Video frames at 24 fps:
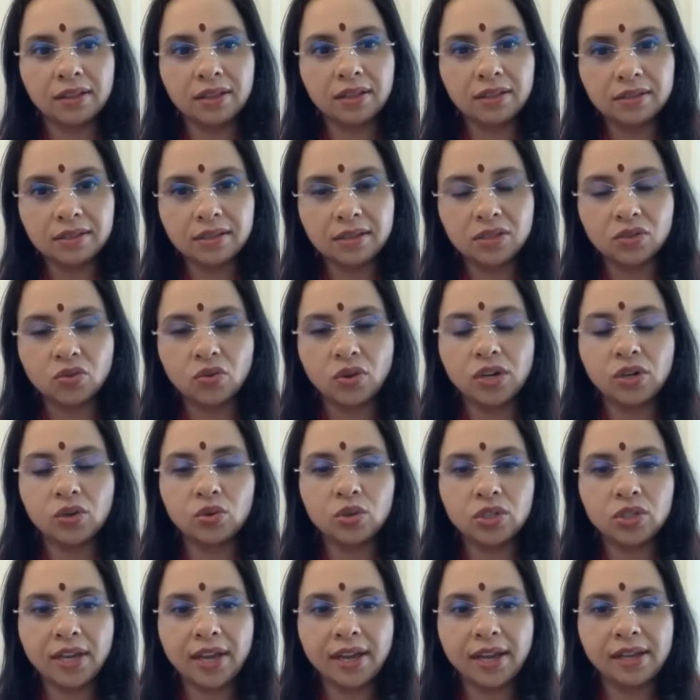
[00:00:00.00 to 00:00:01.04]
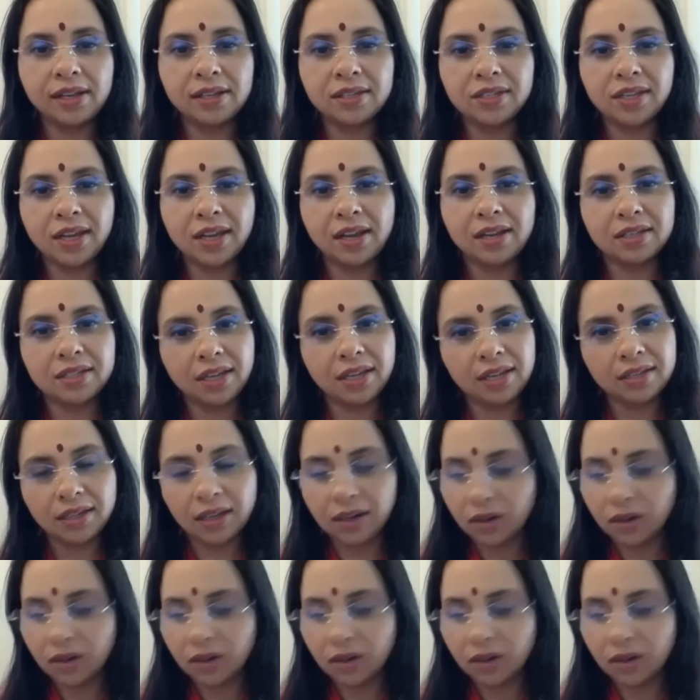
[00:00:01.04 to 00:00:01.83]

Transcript: This is going to change, change, change,